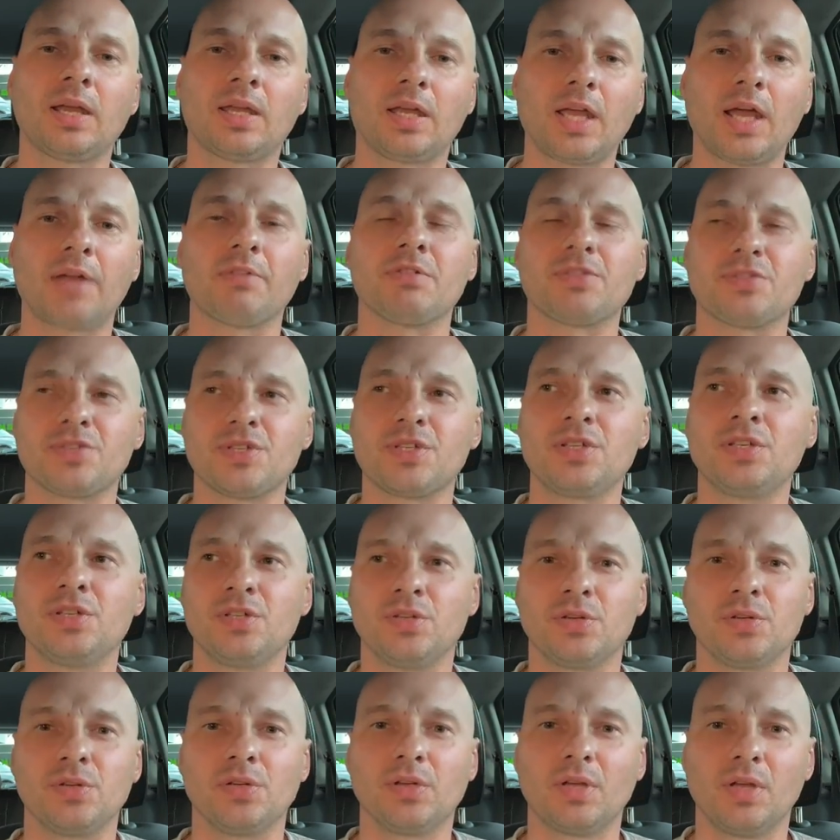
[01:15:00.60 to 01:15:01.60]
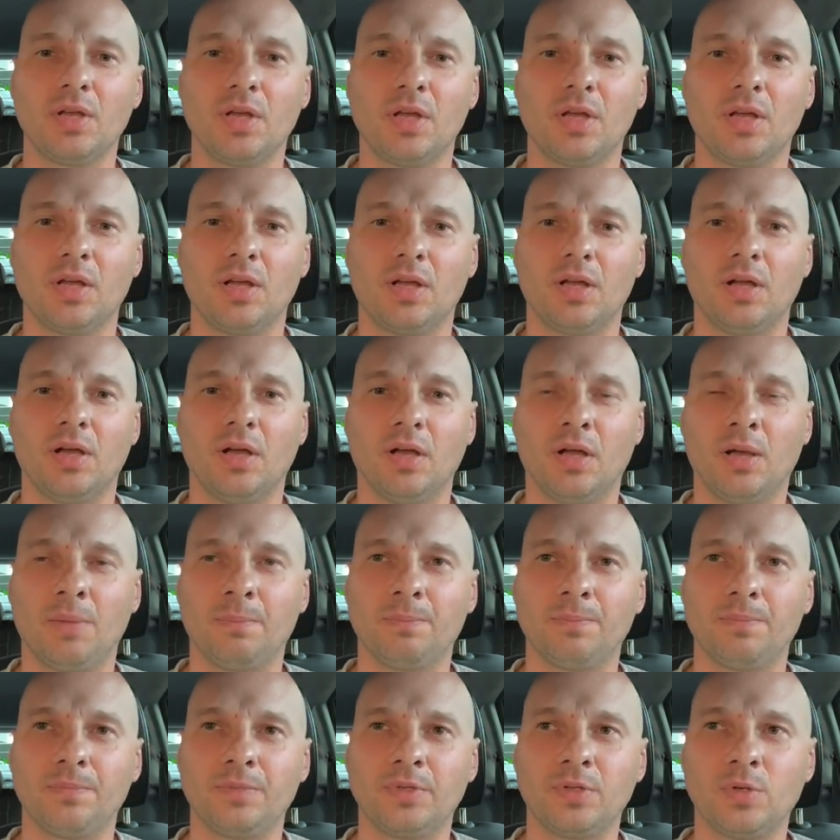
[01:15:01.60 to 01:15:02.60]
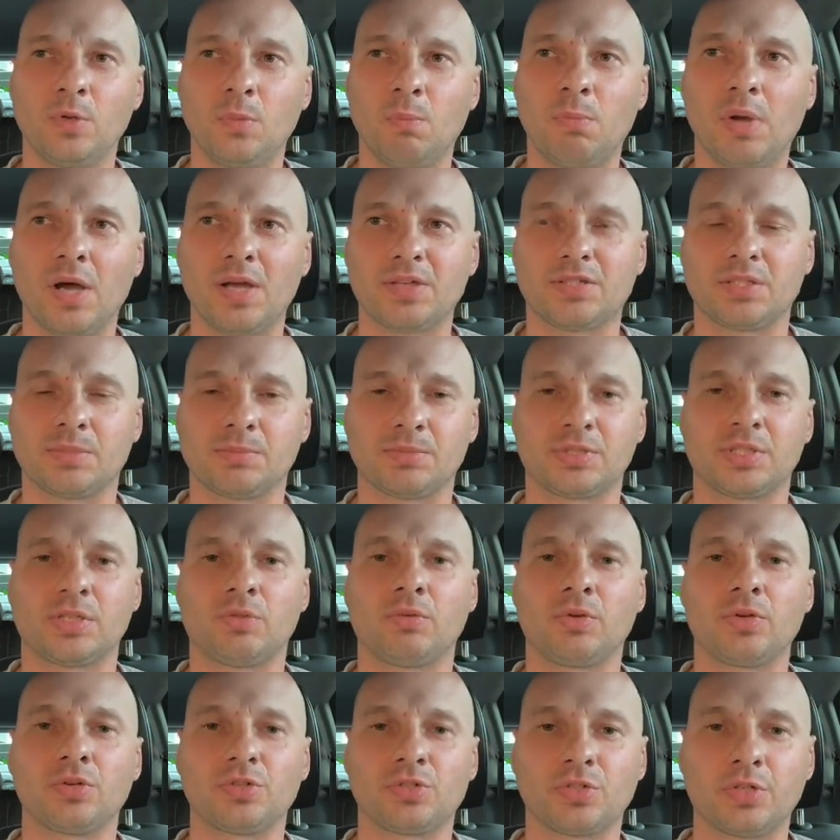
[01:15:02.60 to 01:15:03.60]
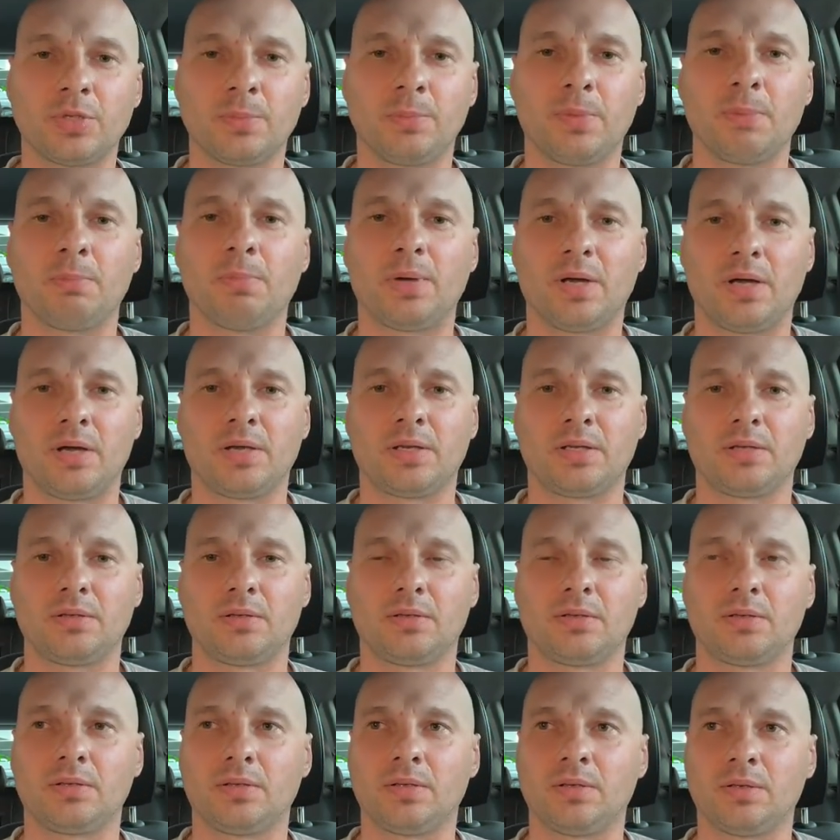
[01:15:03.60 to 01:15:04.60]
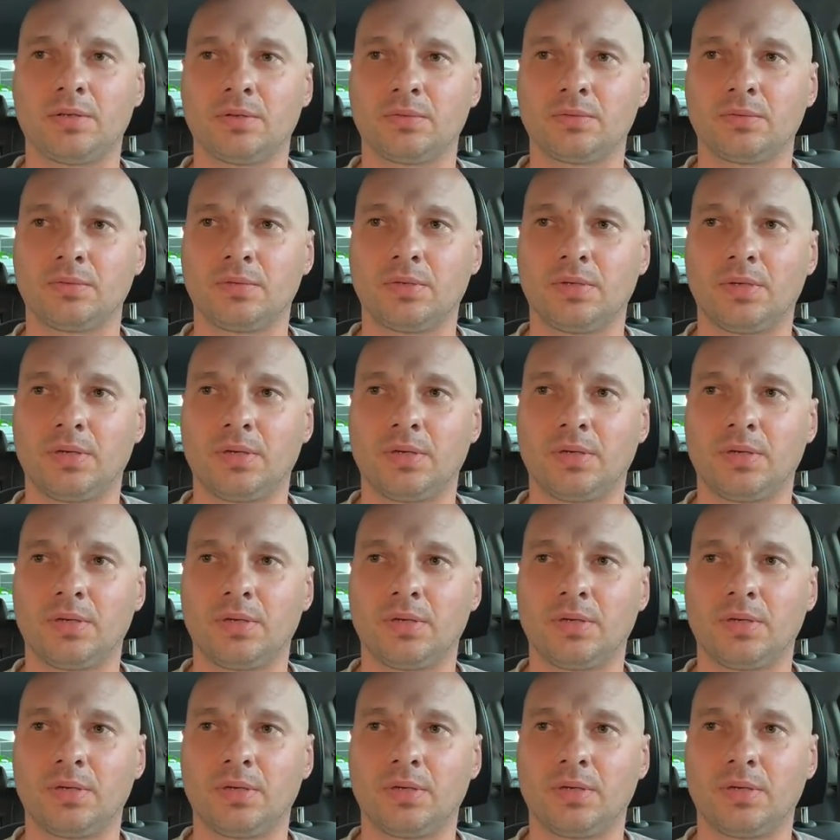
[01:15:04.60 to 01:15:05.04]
I guarantee you, you will buy something where you shouldn't be buying, you know.